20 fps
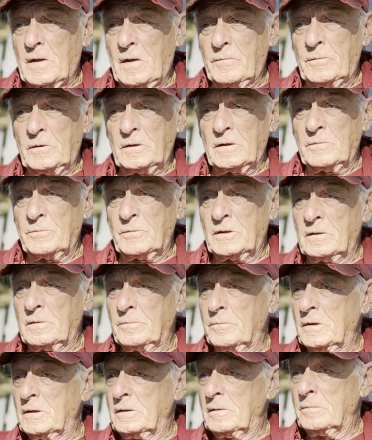I mean, I've been
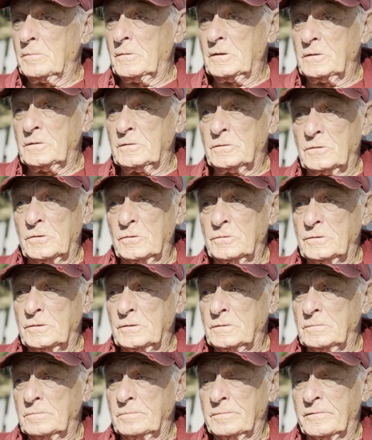on many, many
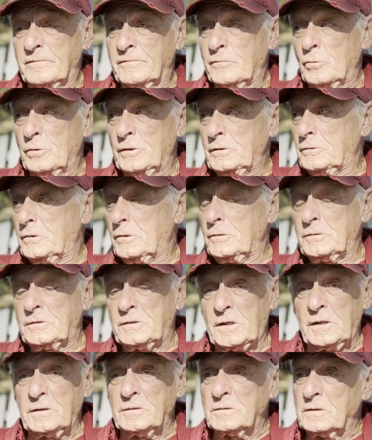searches in 42
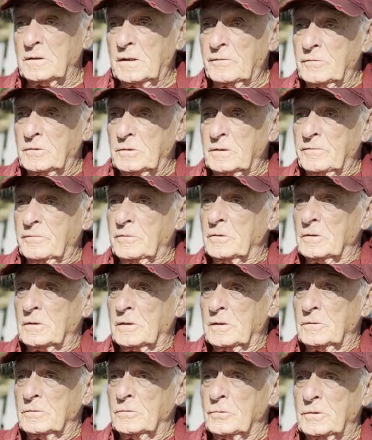states, 11 different
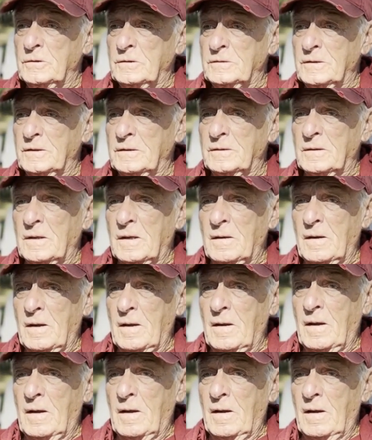countries,
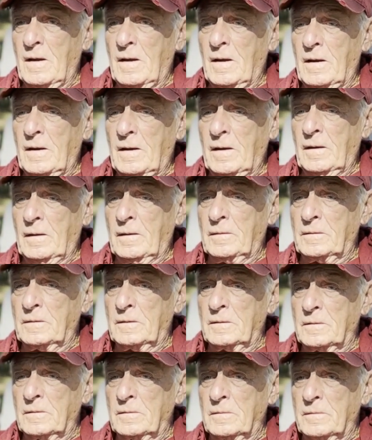
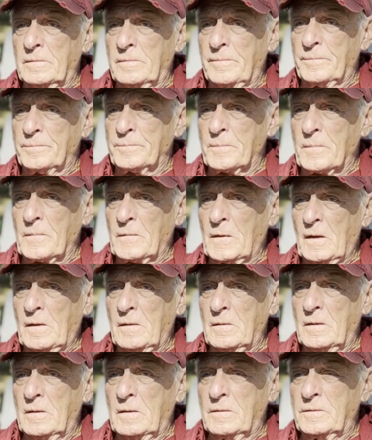and
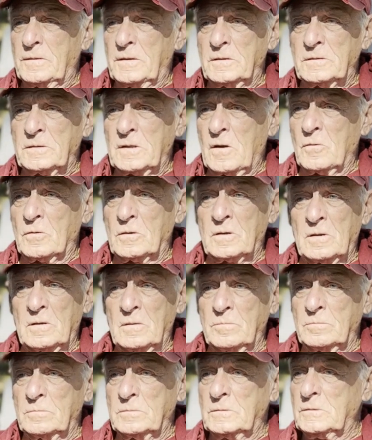this
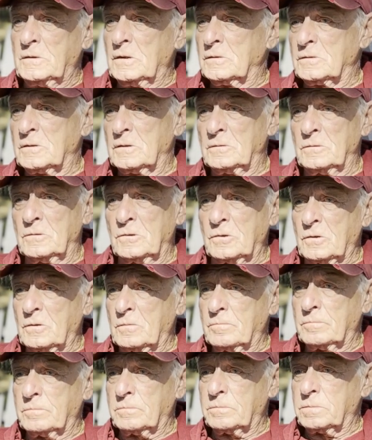outcome doesn't look
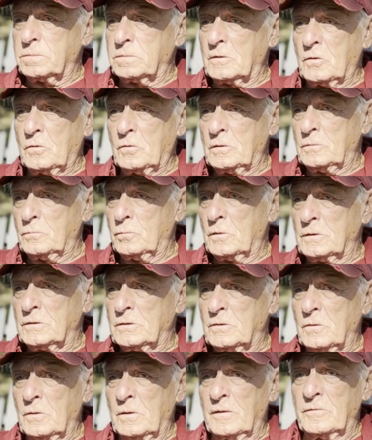good
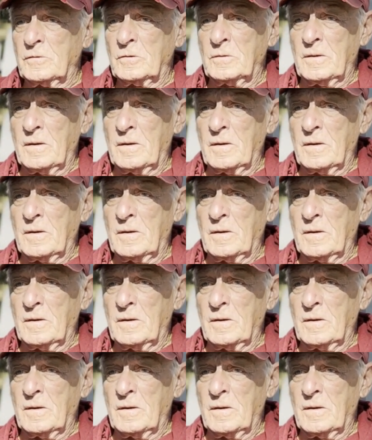whatsoever.